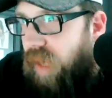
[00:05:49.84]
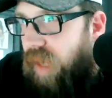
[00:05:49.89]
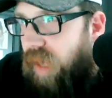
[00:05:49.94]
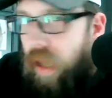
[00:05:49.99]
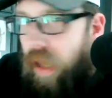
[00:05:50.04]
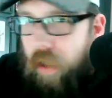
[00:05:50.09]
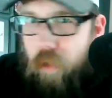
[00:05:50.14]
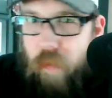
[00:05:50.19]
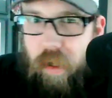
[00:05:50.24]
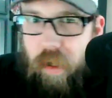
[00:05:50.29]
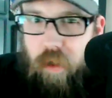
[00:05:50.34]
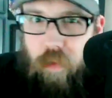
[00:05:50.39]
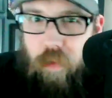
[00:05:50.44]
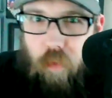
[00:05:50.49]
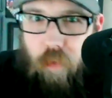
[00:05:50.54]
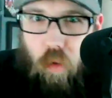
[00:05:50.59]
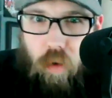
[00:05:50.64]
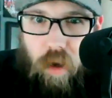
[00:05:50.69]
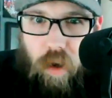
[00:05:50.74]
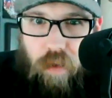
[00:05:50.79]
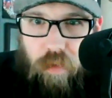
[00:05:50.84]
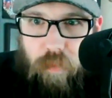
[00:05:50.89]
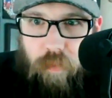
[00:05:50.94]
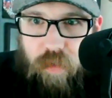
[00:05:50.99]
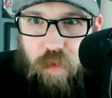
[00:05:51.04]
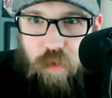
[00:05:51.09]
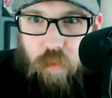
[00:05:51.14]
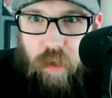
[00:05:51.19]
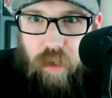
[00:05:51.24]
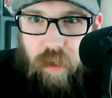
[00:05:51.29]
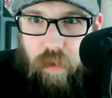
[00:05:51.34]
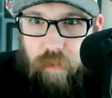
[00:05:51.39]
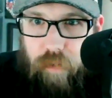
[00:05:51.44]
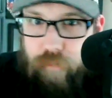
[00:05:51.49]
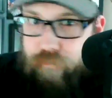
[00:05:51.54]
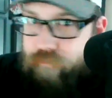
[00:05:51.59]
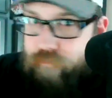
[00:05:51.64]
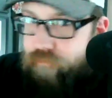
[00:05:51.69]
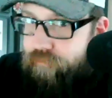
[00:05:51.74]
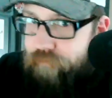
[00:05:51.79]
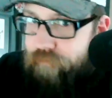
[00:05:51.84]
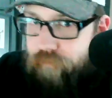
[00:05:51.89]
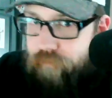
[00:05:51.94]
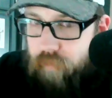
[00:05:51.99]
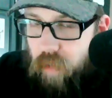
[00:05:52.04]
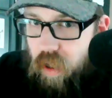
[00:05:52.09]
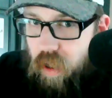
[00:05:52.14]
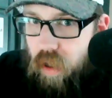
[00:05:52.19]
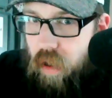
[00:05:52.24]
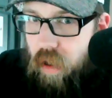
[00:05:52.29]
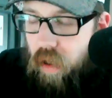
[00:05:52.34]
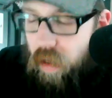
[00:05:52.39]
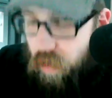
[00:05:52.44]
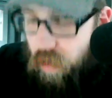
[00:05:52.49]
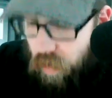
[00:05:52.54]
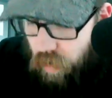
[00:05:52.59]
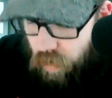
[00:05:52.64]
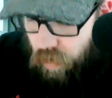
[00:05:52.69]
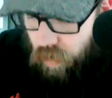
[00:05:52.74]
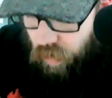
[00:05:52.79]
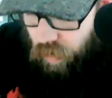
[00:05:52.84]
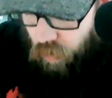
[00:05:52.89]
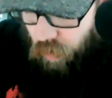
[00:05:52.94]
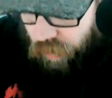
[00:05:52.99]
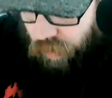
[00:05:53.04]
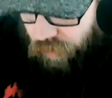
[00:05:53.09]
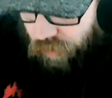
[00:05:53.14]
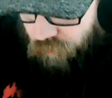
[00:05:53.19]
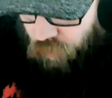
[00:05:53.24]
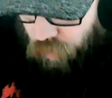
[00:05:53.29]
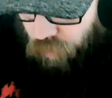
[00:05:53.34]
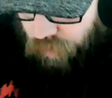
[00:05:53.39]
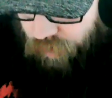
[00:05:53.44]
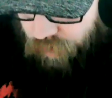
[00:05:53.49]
I expected more out of them this weekend. You know, whatever it